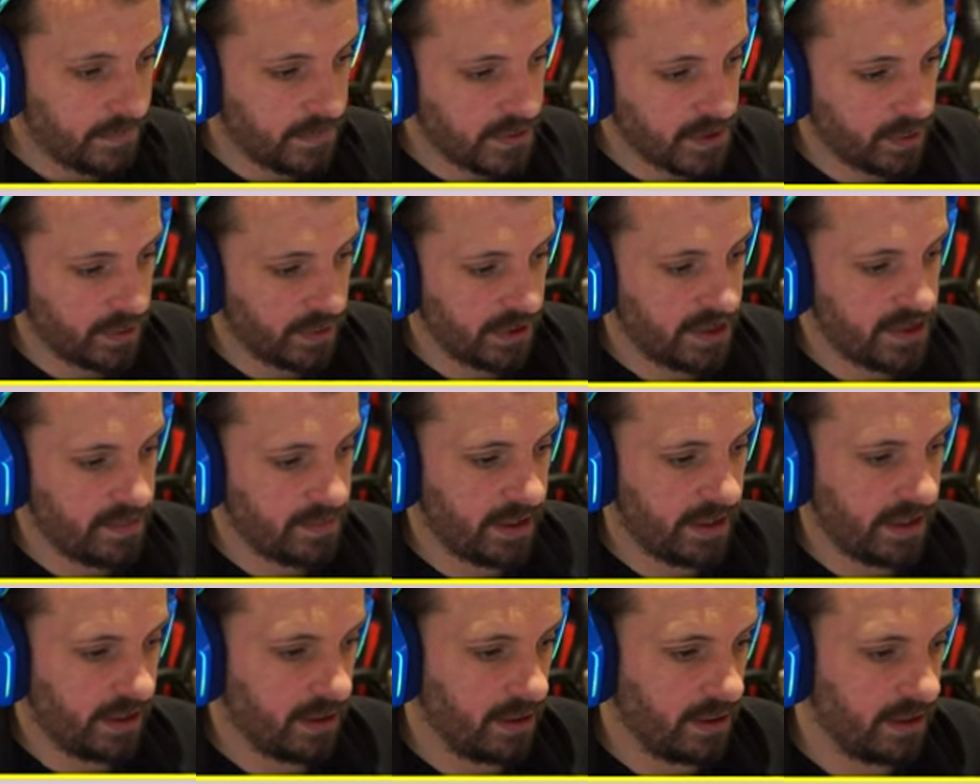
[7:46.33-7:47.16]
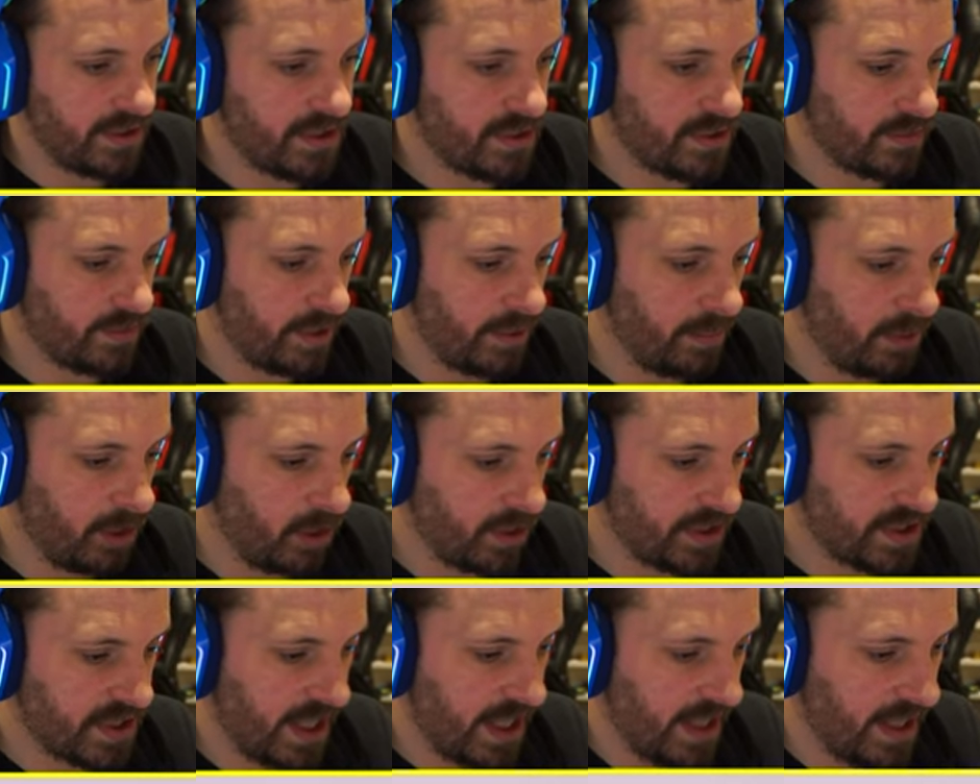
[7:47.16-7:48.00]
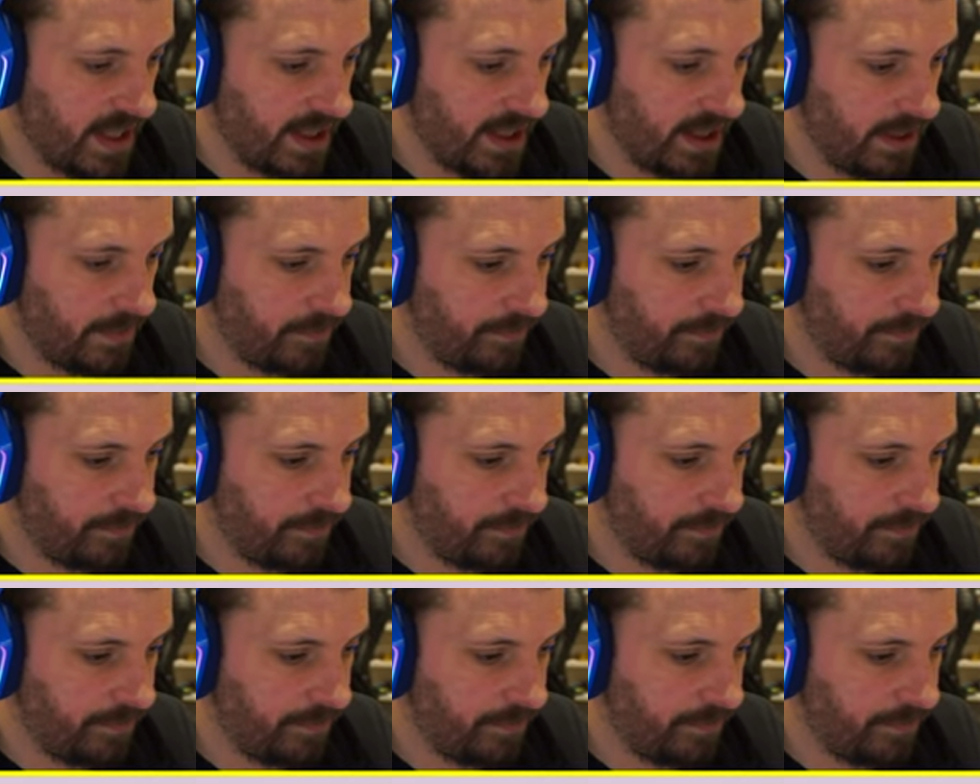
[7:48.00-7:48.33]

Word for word: So we need to make it at least three blocks high.